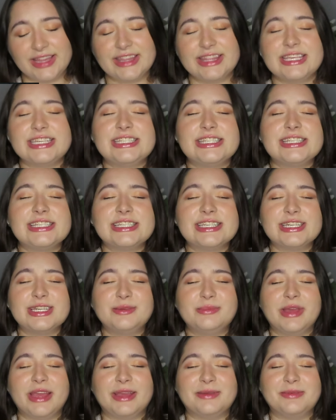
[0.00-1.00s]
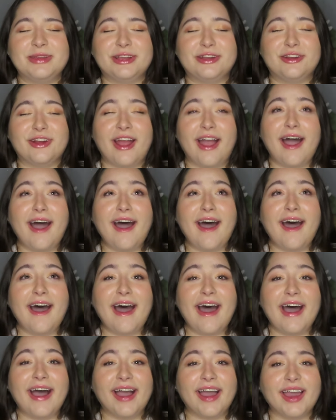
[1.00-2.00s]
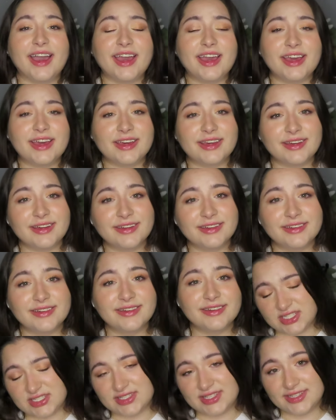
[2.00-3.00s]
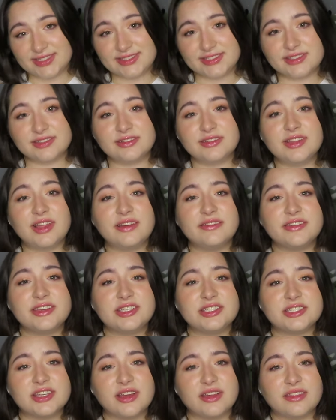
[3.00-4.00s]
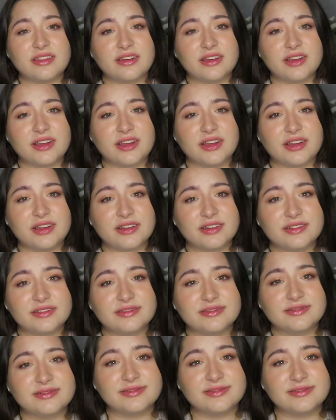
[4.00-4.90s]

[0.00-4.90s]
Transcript: This is gonna make me cry. Cause they still love each other.